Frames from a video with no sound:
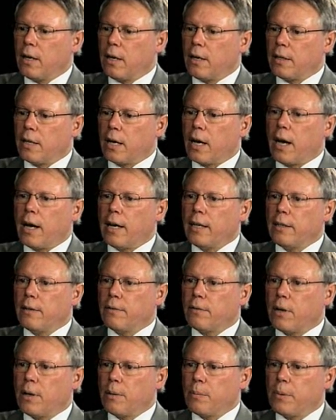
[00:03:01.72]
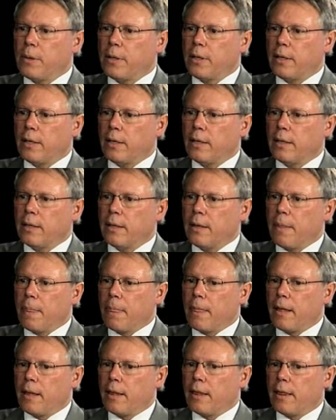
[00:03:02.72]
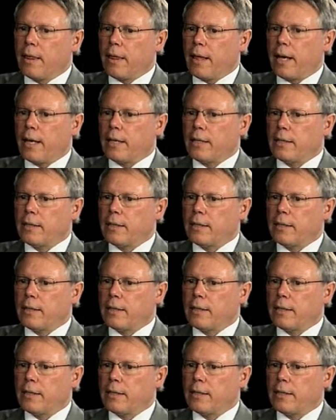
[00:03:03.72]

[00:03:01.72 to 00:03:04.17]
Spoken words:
the kind of company that